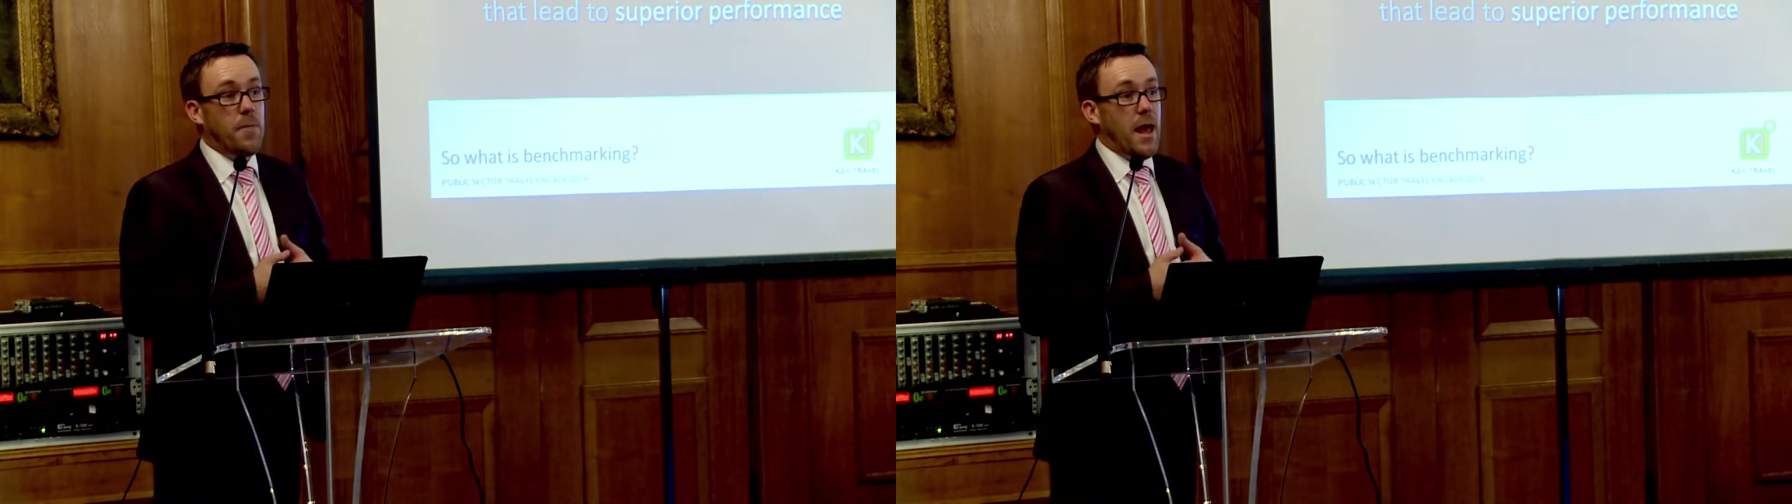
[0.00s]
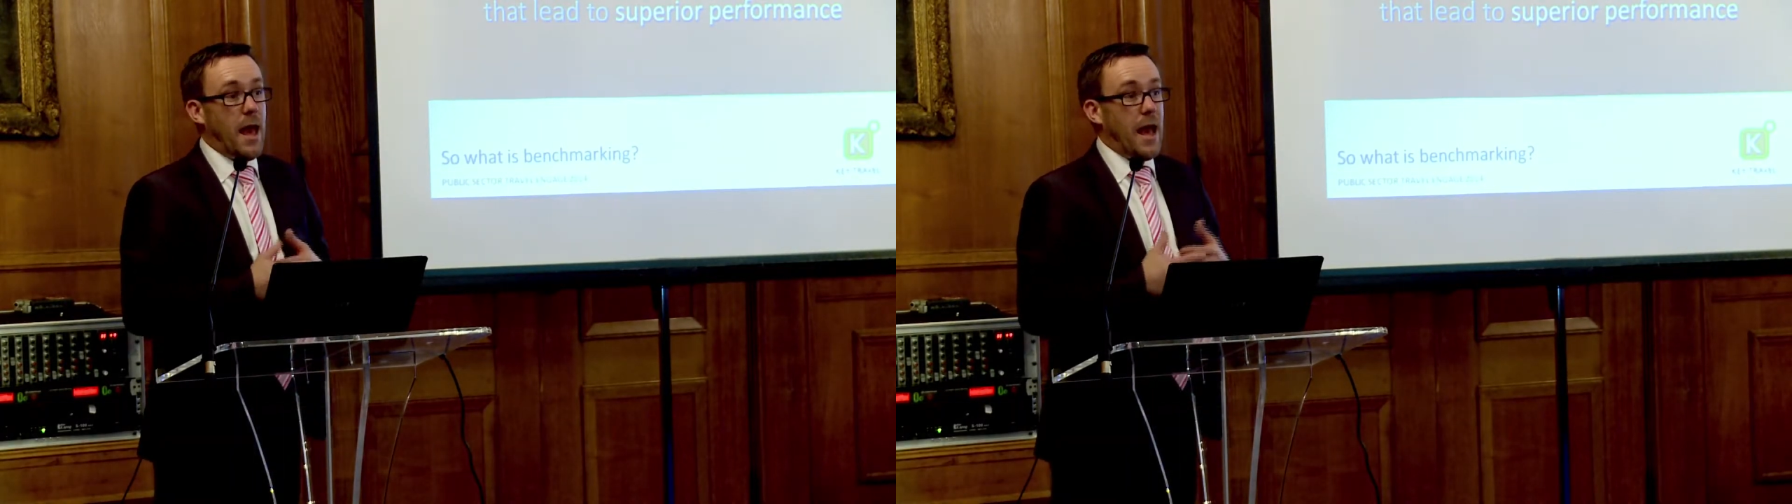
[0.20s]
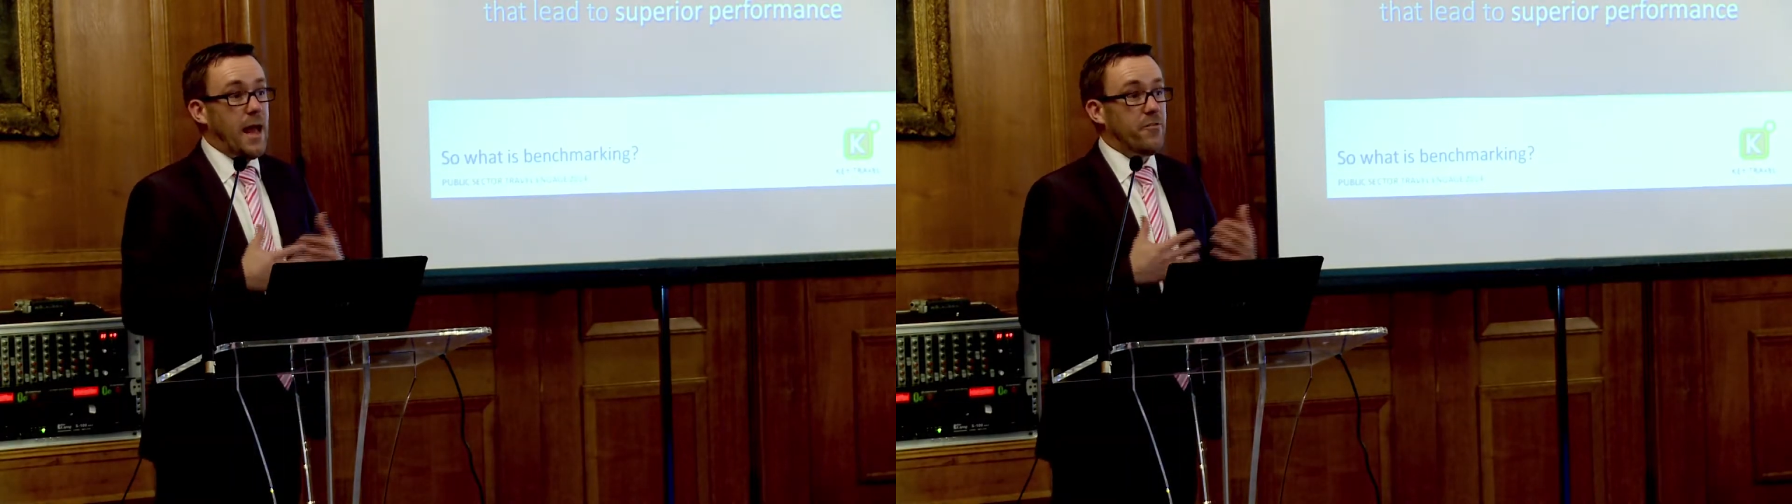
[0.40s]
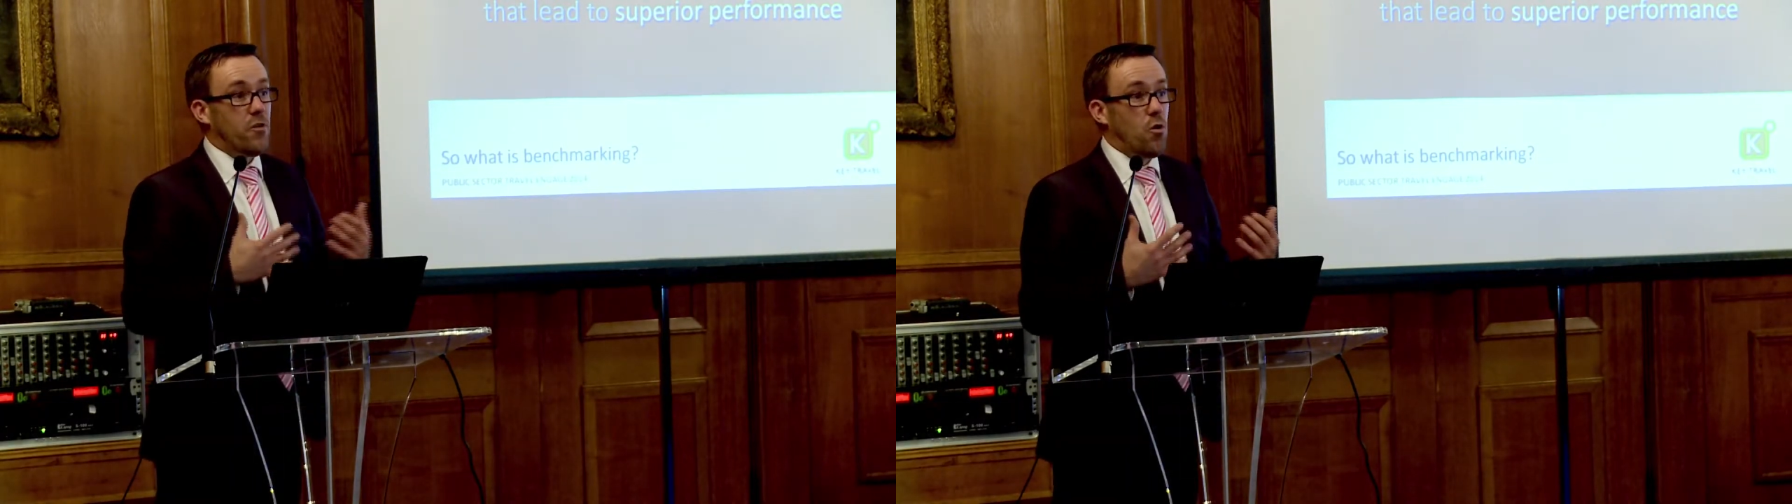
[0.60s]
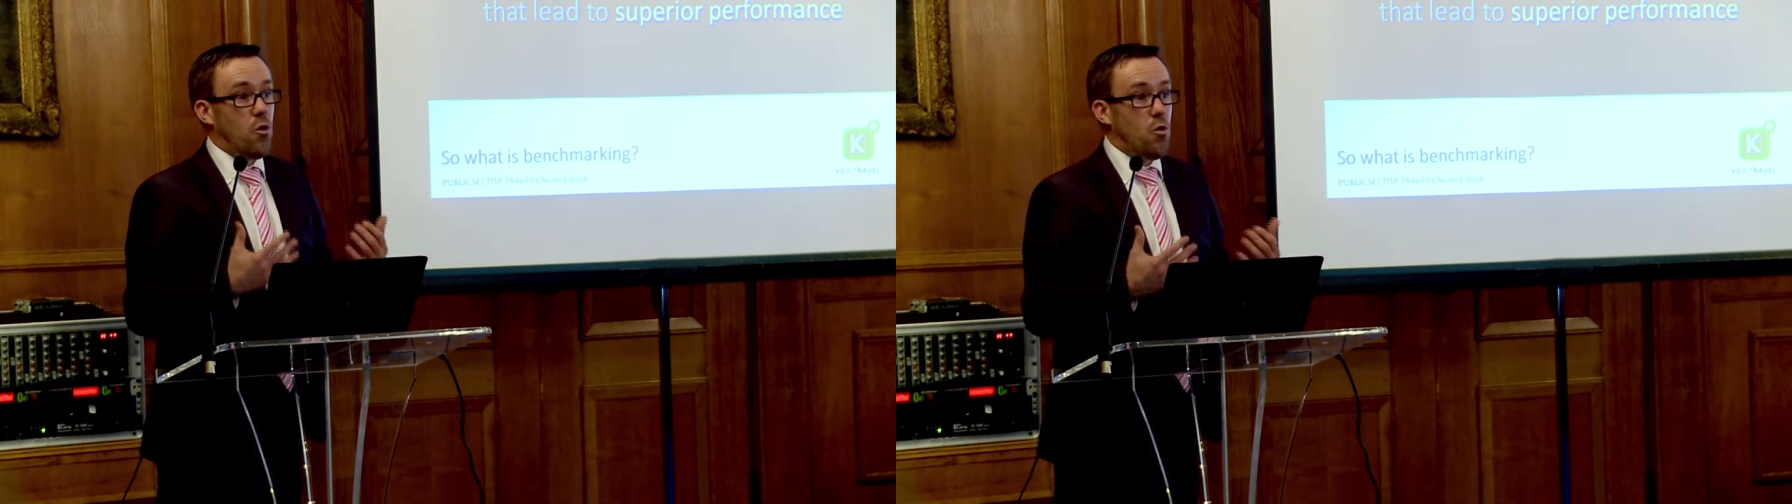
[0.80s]
and
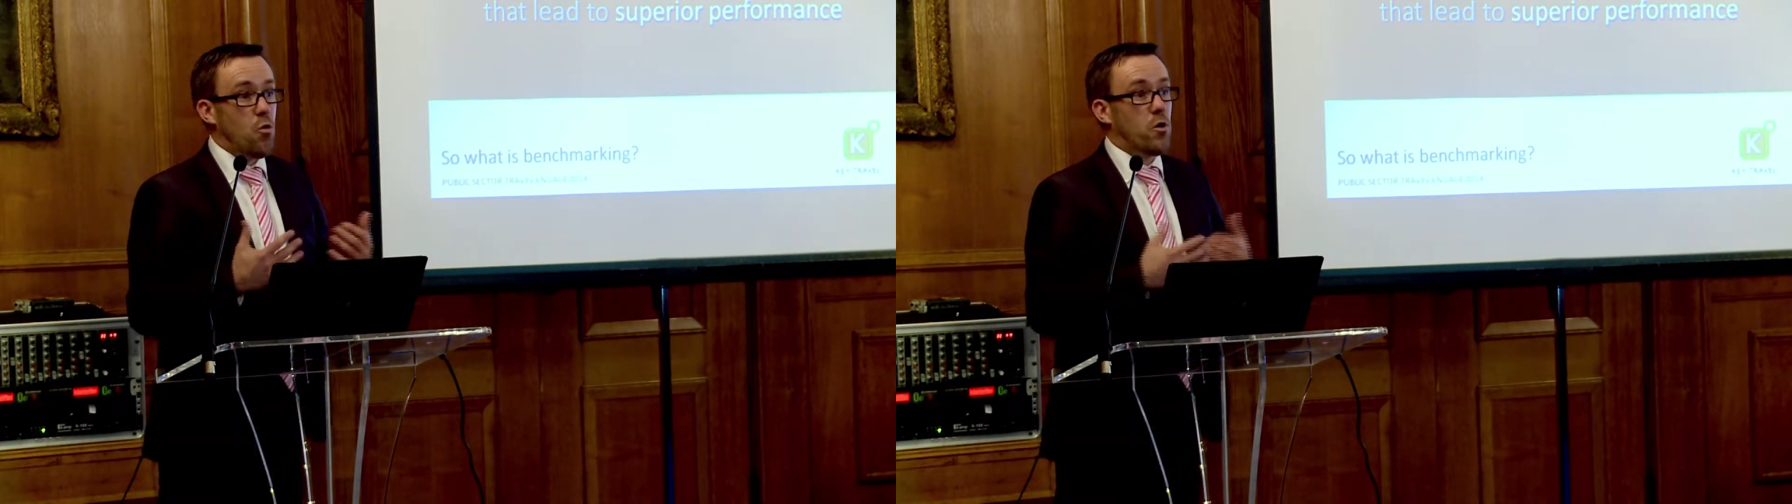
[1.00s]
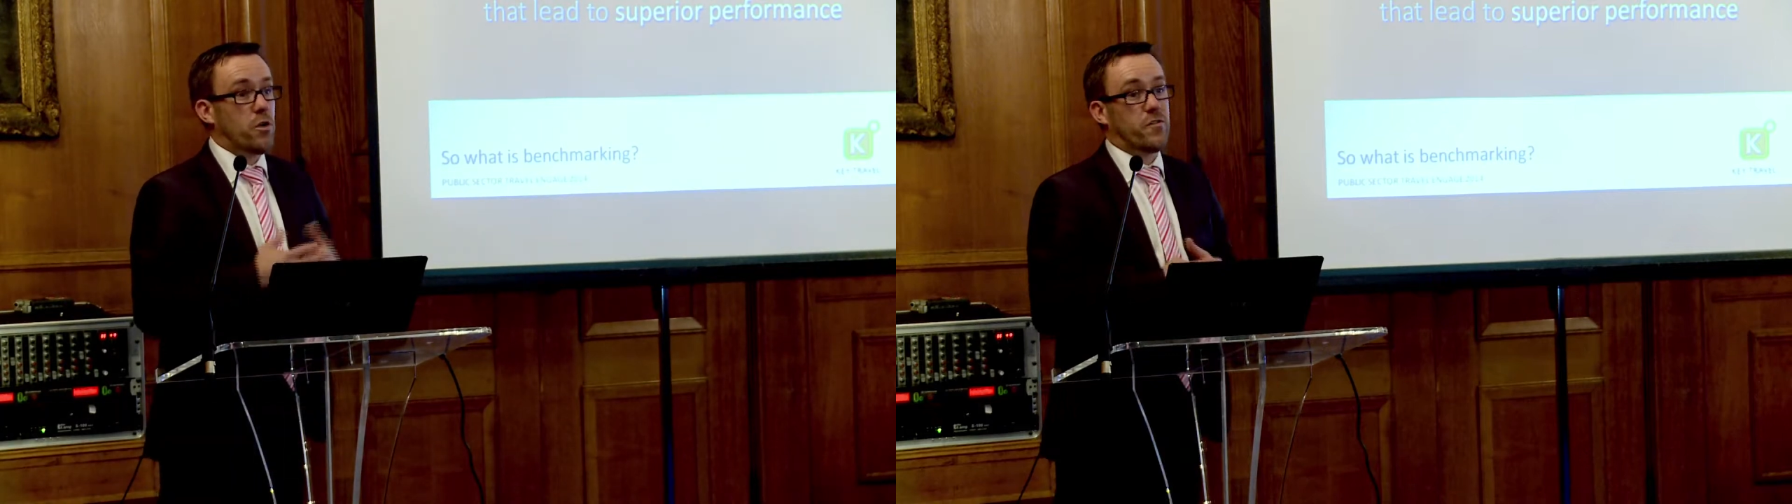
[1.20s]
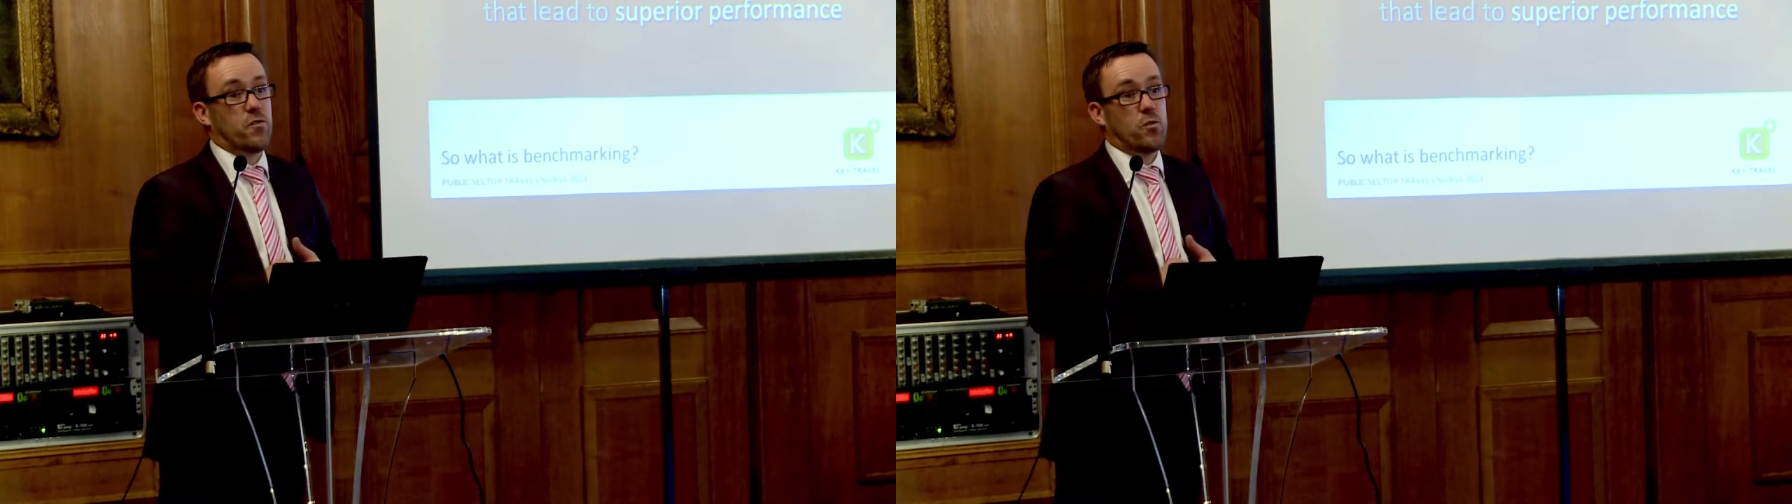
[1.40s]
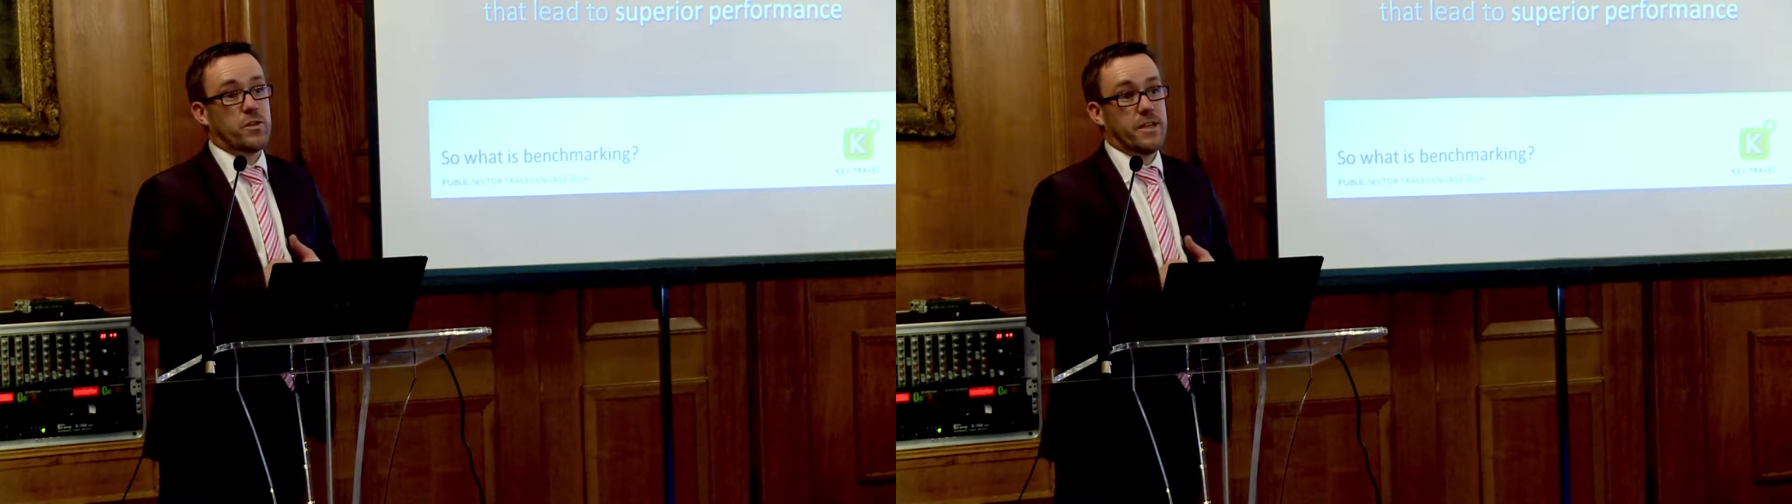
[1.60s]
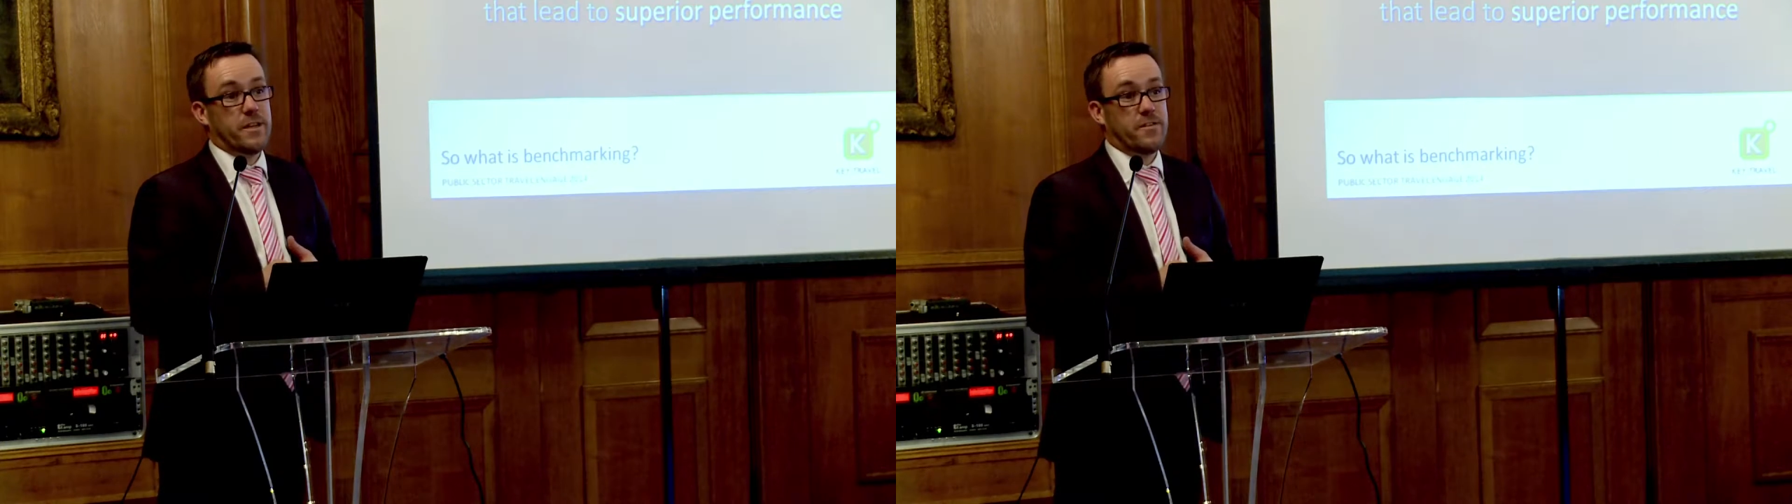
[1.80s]
all
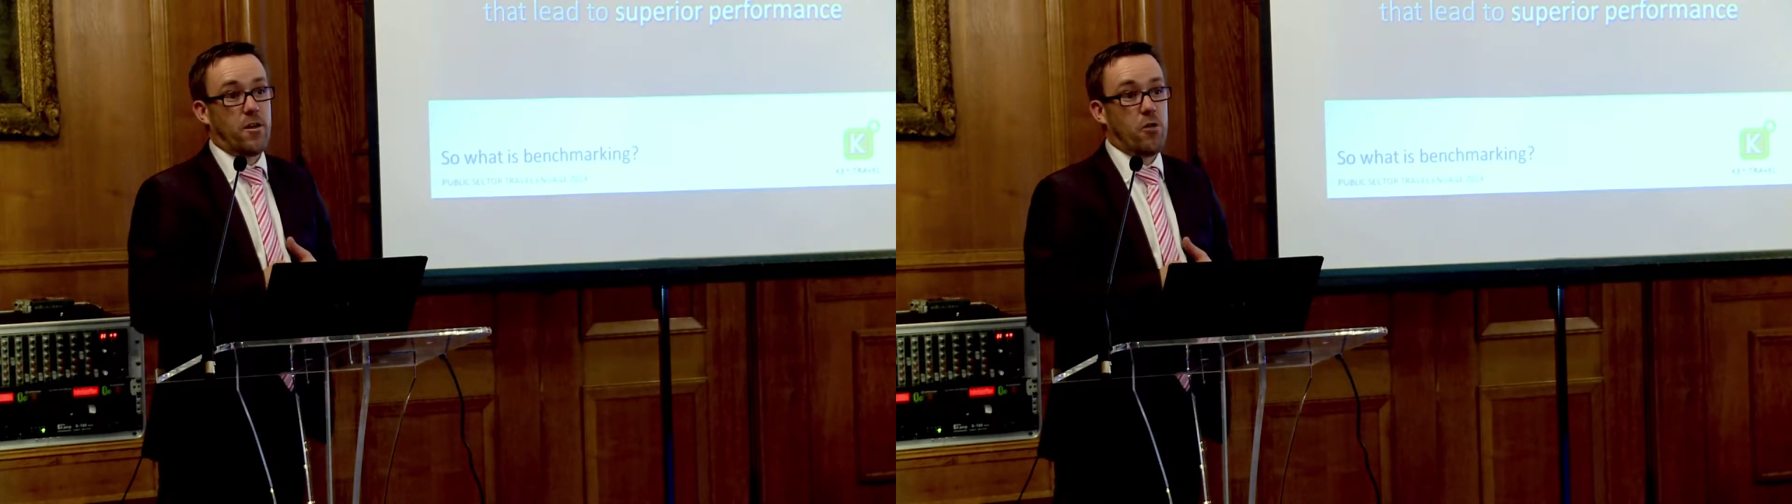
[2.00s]
consortia are